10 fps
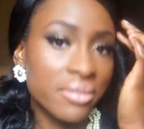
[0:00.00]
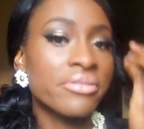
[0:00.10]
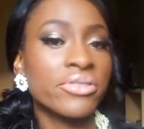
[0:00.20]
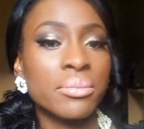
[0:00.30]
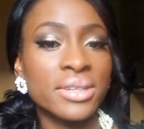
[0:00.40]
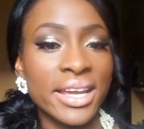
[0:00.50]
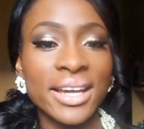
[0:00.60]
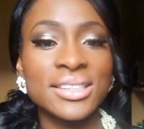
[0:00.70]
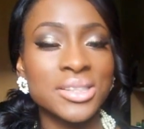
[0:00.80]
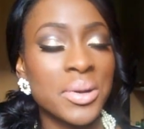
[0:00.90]
from
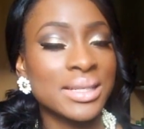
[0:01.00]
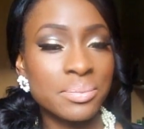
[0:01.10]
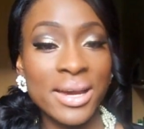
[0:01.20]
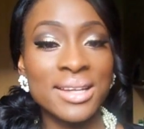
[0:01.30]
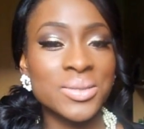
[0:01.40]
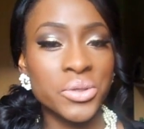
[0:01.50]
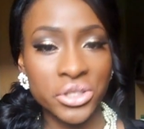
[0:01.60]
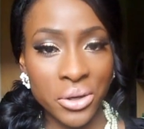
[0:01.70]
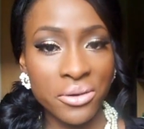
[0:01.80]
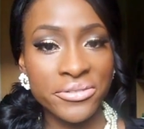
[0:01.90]
NYX, so it depends what you
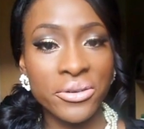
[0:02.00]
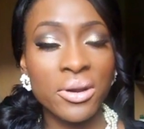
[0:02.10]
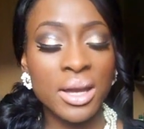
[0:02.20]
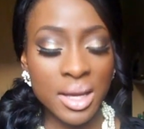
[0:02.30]
go for.